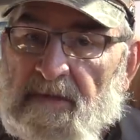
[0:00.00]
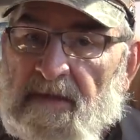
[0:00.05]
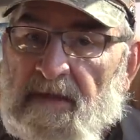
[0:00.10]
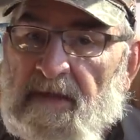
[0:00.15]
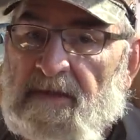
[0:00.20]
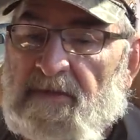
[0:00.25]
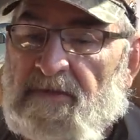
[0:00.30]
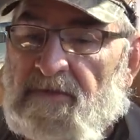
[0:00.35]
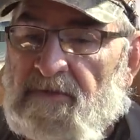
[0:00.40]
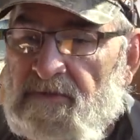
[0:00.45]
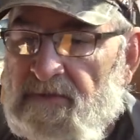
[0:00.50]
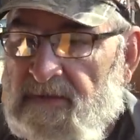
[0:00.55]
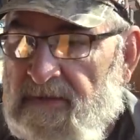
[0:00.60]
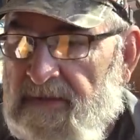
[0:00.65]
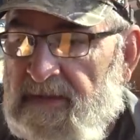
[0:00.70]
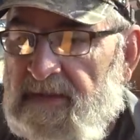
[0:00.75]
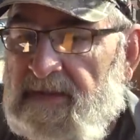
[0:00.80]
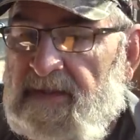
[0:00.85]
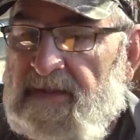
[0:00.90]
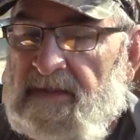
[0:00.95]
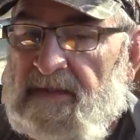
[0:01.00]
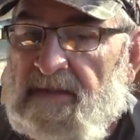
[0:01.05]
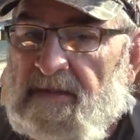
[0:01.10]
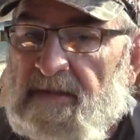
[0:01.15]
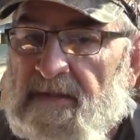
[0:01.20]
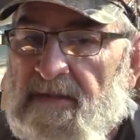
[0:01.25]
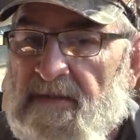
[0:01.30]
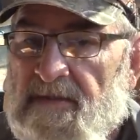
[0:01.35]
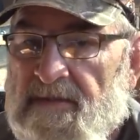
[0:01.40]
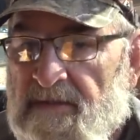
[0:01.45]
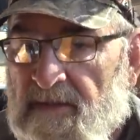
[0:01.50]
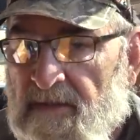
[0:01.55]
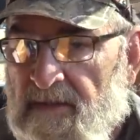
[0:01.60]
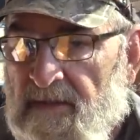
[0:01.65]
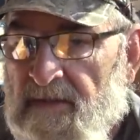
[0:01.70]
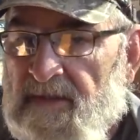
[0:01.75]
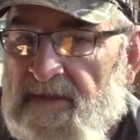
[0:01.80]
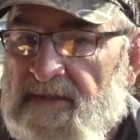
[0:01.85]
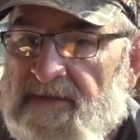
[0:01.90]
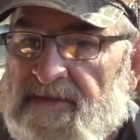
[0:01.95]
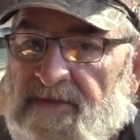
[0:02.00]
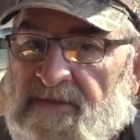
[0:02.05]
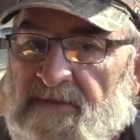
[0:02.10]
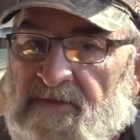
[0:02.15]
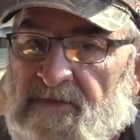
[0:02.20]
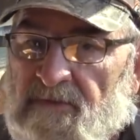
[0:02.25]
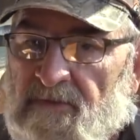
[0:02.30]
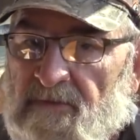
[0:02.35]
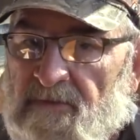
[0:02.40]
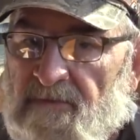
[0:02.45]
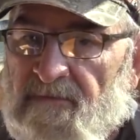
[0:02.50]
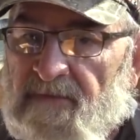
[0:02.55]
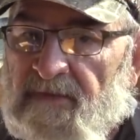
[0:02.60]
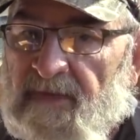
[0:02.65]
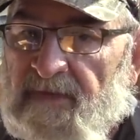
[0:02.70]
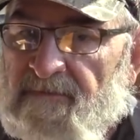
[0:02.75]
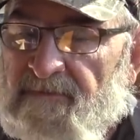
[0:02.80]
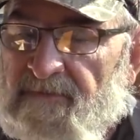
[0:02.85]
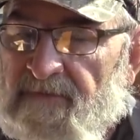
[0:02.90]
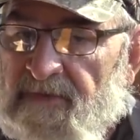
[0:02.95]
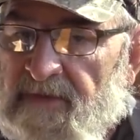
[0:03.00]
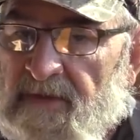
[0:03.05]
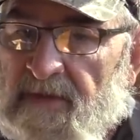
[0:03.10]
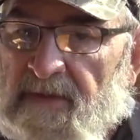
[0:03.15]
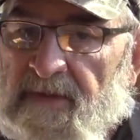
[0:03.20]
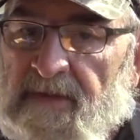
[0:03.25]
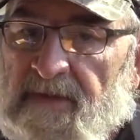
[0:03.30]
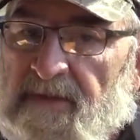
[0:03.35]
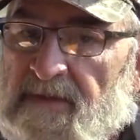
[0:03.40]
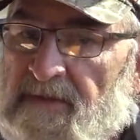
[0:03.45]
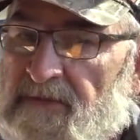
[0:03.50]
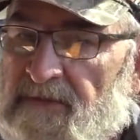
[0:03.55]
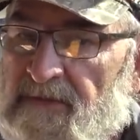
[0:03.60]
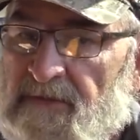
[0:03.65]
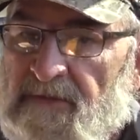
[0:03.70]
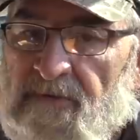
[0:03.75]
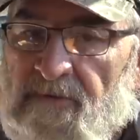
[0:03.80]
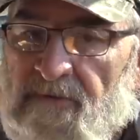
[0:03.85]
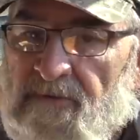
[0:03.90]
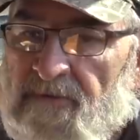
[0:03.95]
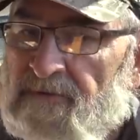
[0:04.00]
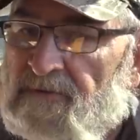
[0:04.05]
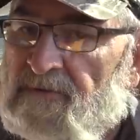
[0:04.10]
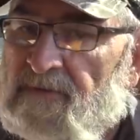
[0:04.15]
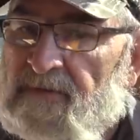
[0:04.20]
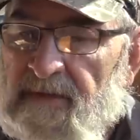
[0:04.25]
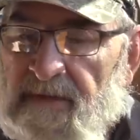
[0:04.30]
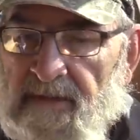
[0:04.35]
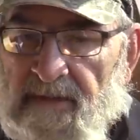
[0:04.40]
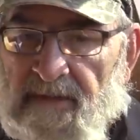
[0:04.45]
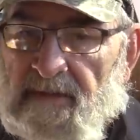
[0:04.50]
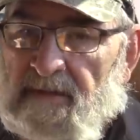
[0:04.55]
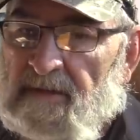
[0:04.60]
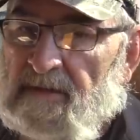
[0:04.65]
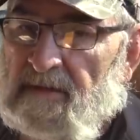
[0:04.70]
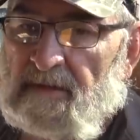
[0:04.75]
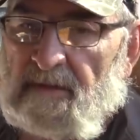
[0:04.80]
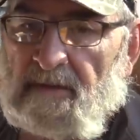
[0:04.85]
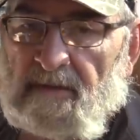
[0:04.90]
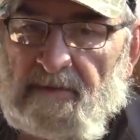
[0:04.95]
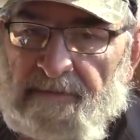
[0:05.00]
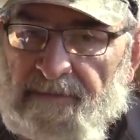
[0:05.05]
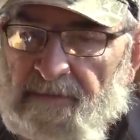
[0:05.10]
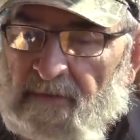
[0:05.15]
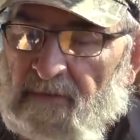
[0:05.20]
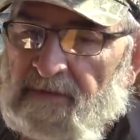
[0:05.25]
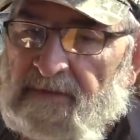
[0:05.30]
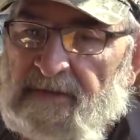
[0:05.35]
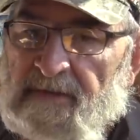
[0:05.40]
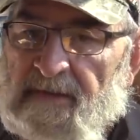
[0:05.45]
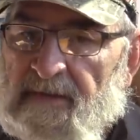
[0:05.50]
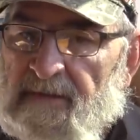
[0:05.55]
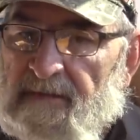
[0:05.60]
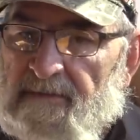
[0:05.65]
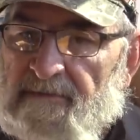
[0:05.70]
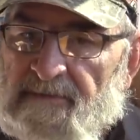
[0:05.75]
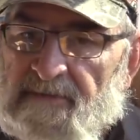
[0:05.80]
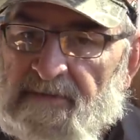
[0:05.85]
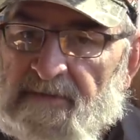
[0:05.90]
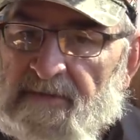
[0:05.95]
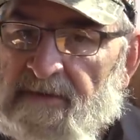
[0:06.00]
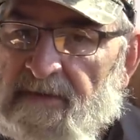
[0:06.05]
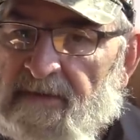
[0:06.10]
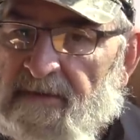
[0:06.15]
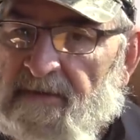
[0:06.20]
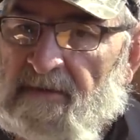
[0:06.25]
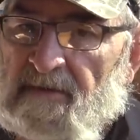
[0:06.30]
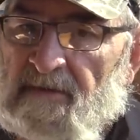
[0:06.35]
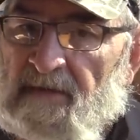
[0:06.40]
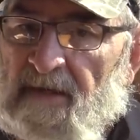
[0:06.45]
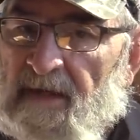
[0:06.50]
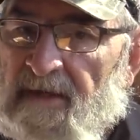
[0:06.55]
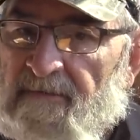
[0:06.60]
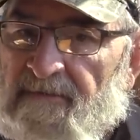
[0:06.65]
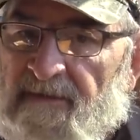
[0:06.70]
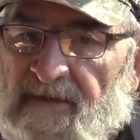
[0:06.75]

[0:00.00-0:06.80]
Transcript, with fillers: And you need to listen to them. They've done it two, three, four times in their life.